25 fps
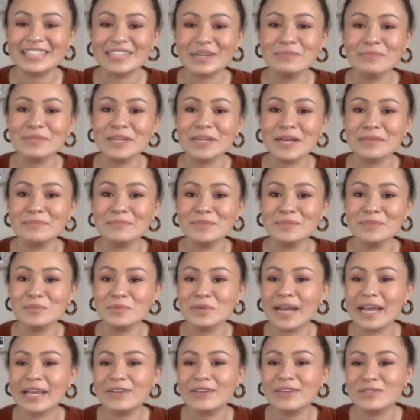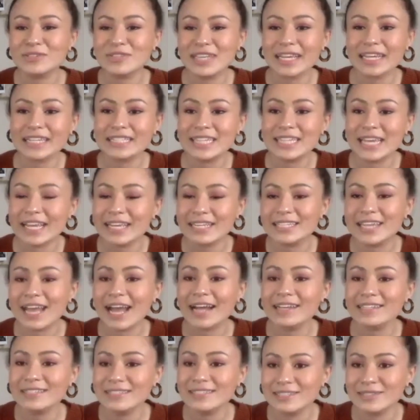Sometimes when I used to like take
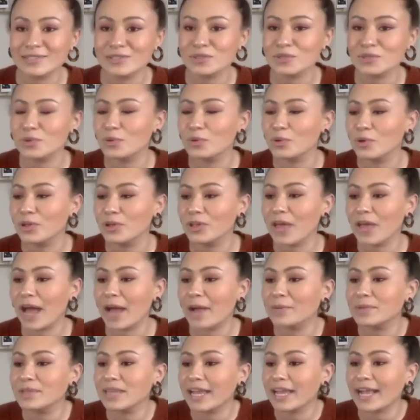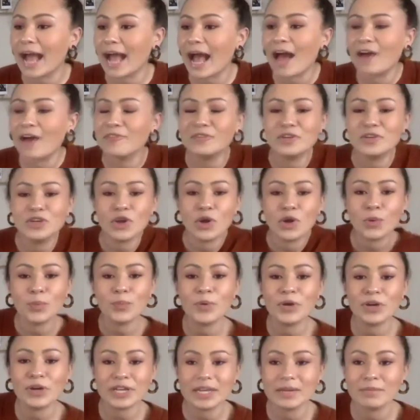tests in school, I would like have a
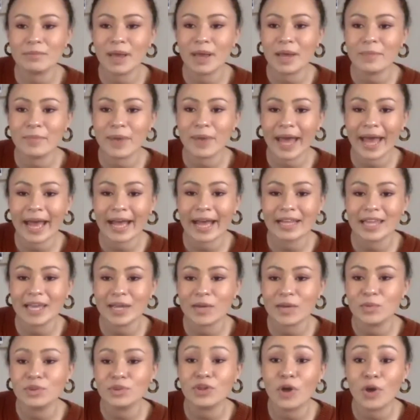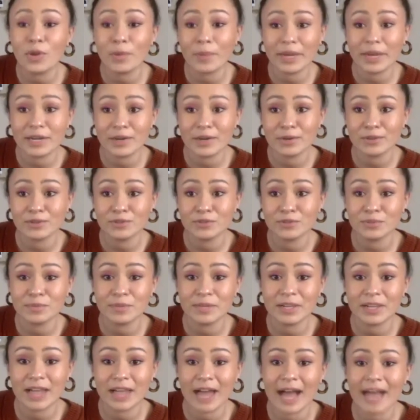notebook in my bag, like with all my notes from the
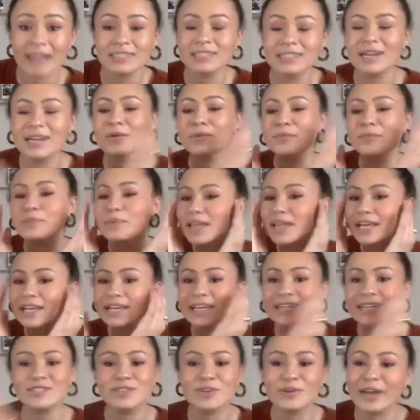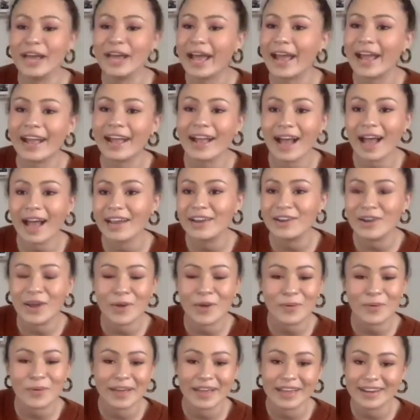class. And I would be like, it's okay. I
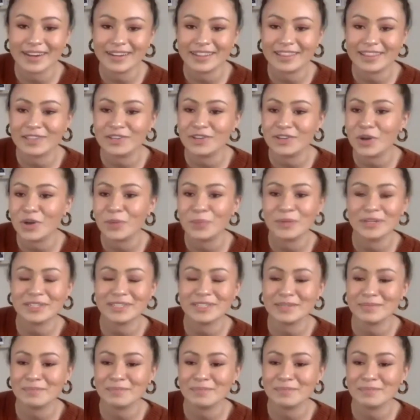know it. The notebook's in my